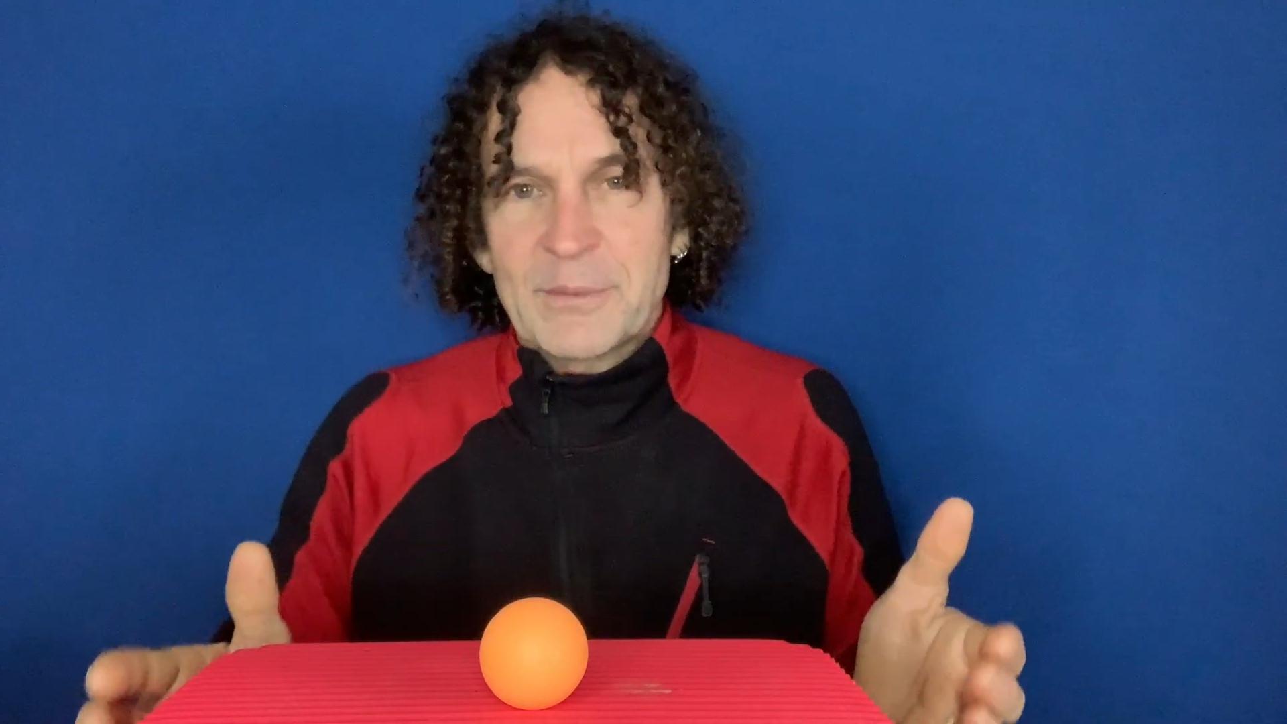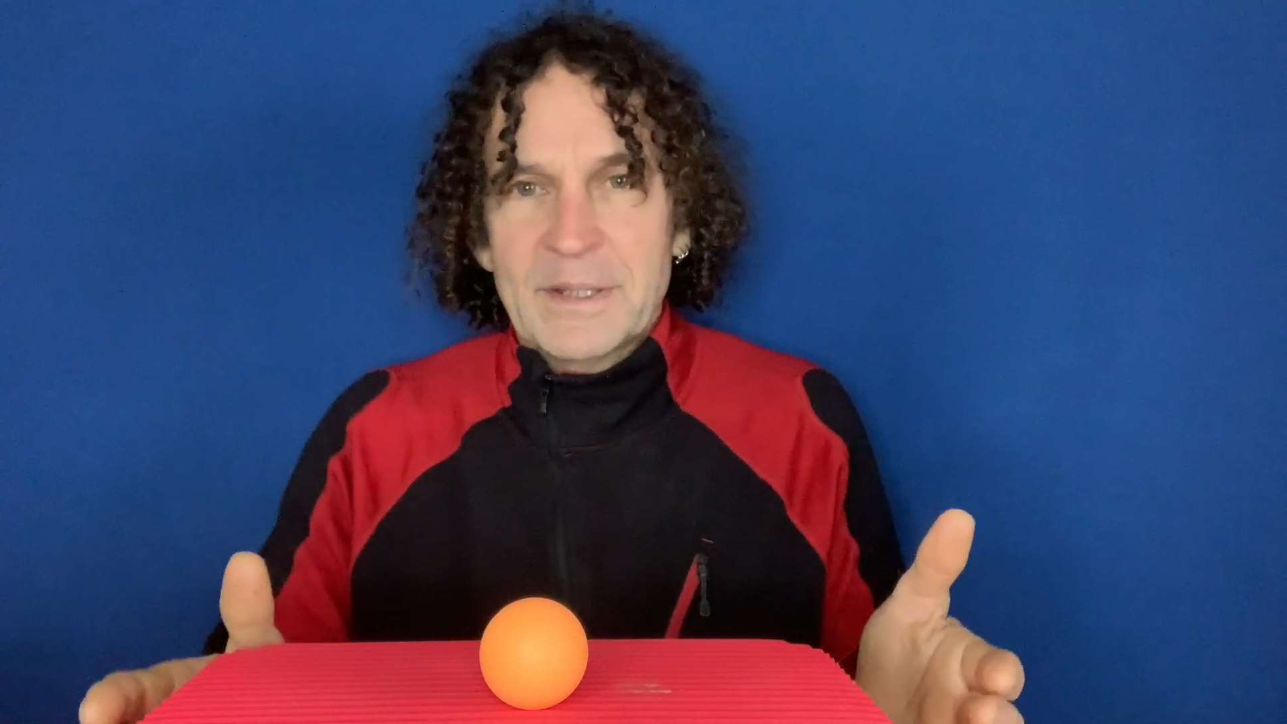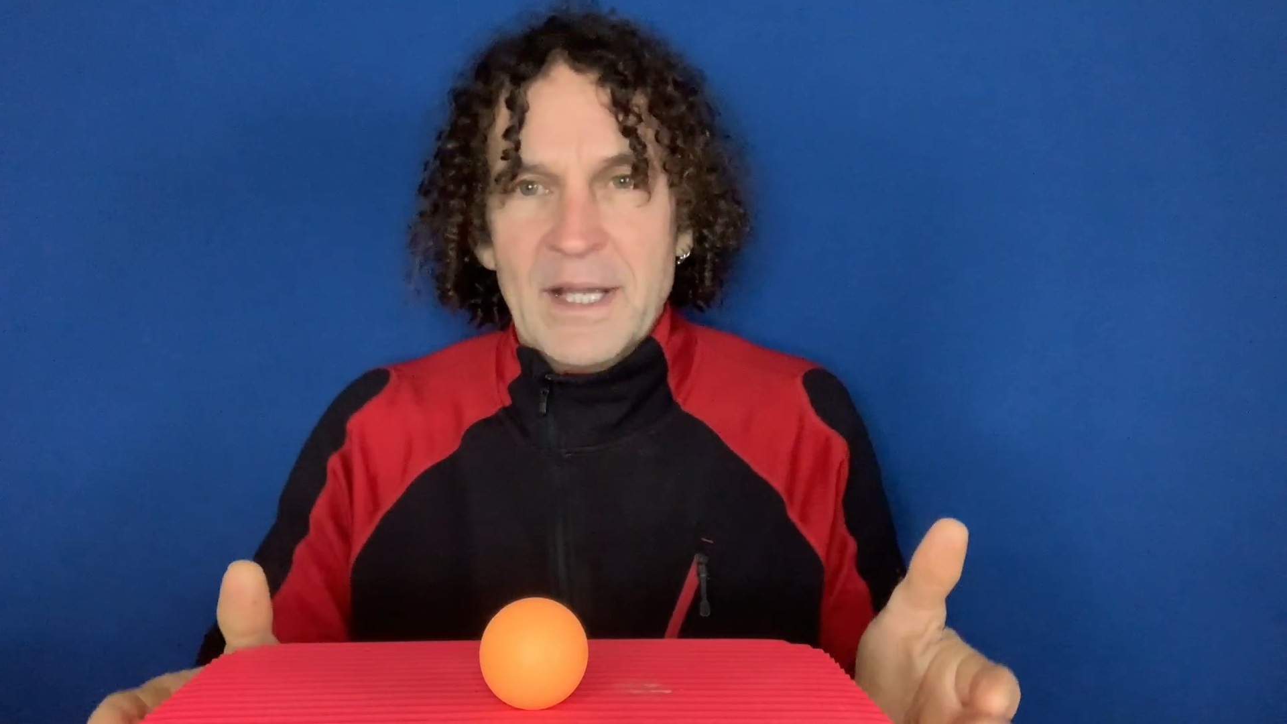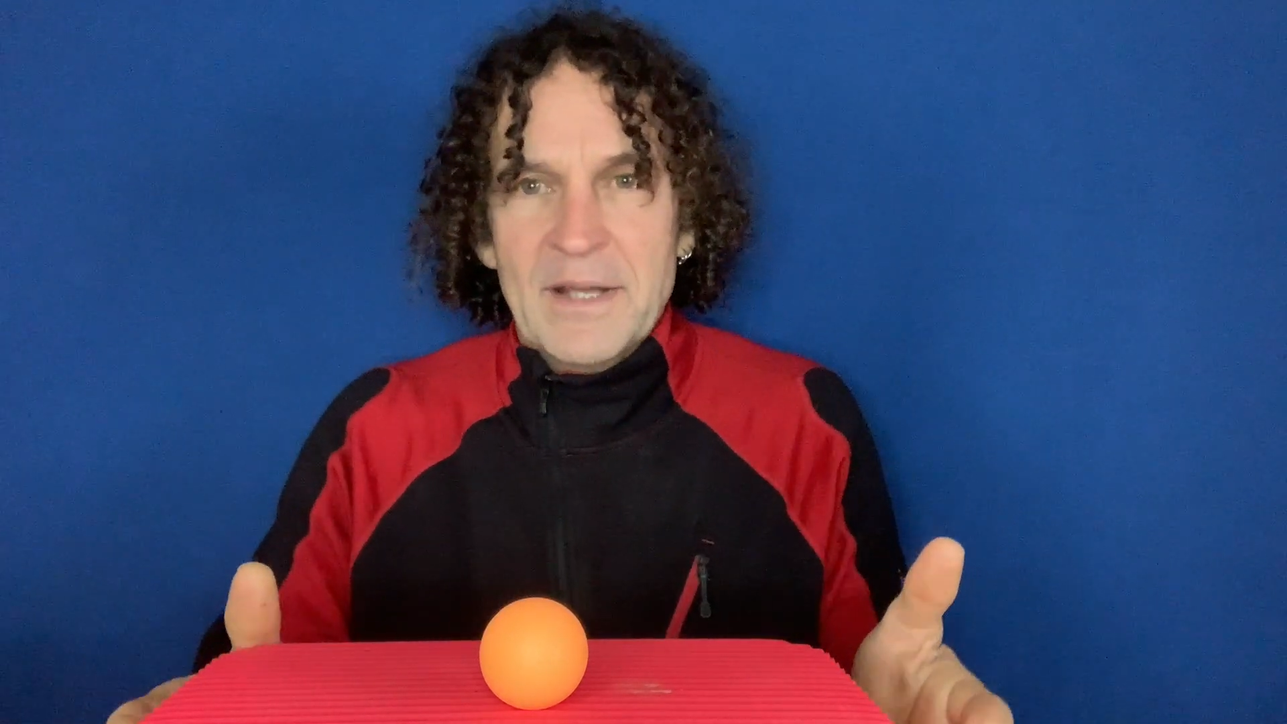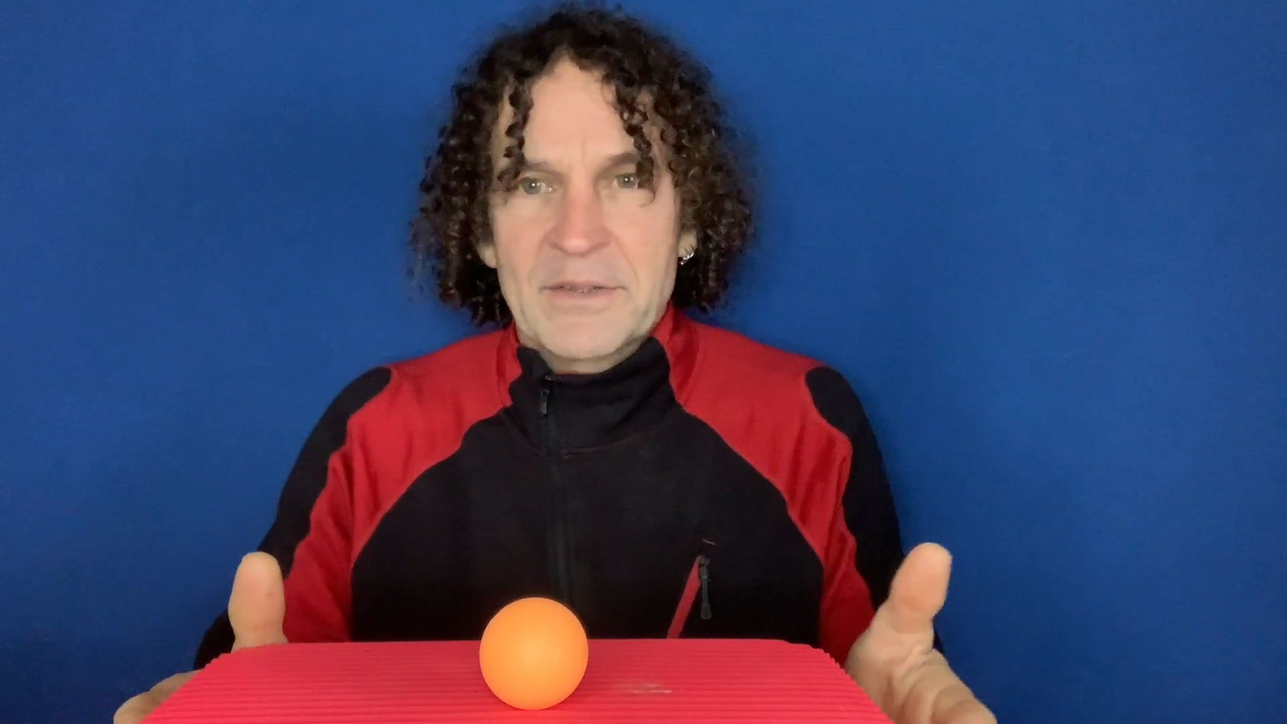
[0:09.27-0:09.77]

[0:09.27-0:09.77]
we can.